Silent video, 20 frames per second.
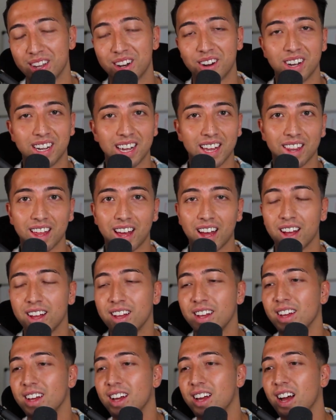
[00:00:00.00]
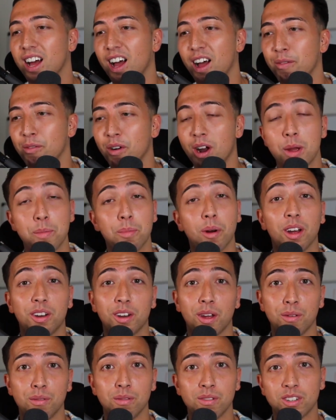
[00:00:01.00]
You know, I get that uh, right, but I
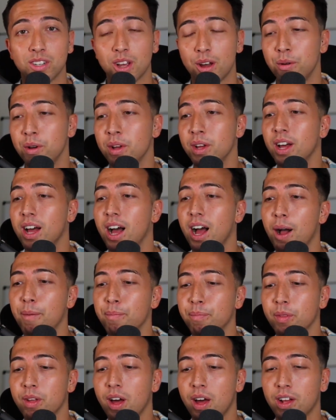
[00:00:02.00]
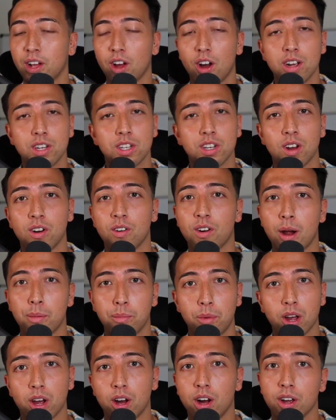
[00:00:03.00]
don't. So um, guys that are around
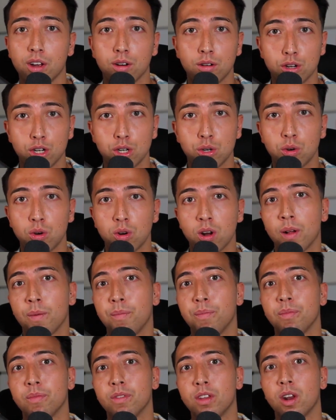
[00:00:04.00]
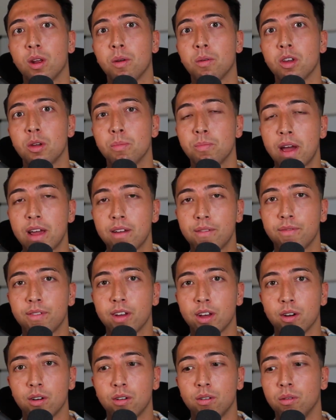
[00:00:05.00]
my height or shorter, uh, you know, you may
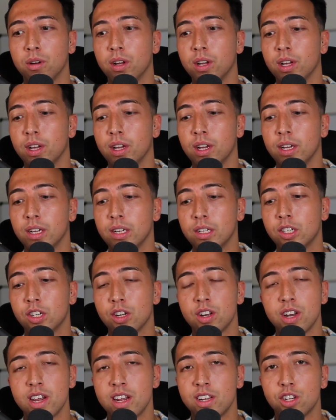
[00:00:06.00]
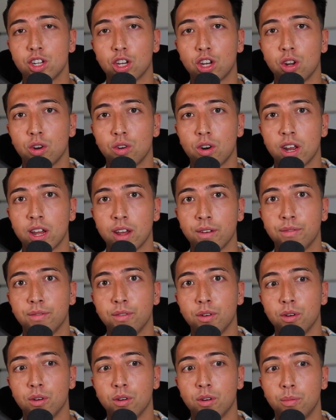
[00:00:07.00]
feel certain insecurity
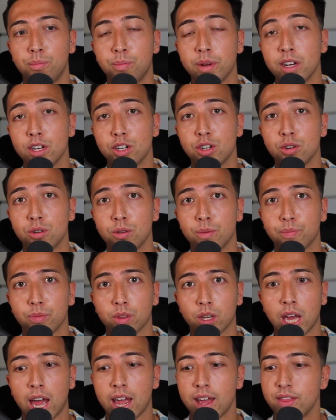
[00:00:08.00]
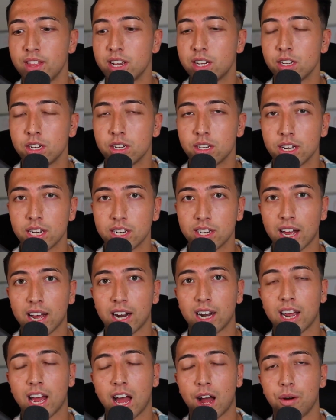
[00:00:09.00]
for being short. Okay, and this is
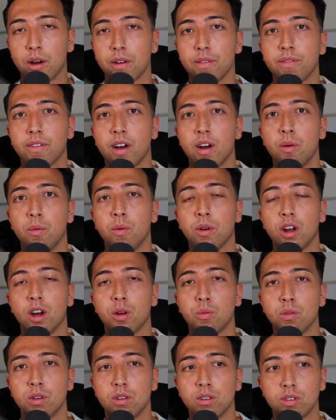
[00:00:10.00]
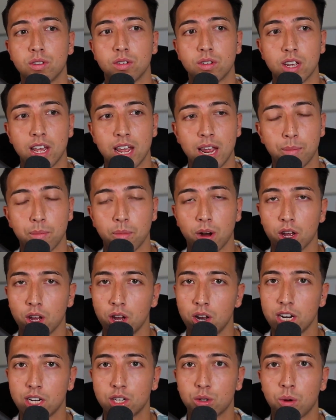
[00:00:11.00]
exactly how I felt when I was in my
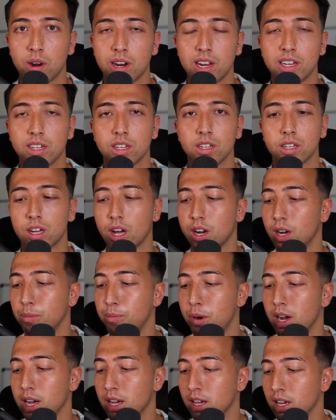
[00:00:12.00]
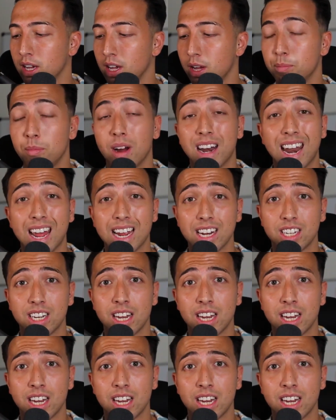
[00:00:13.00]
early 20s and kind of my my late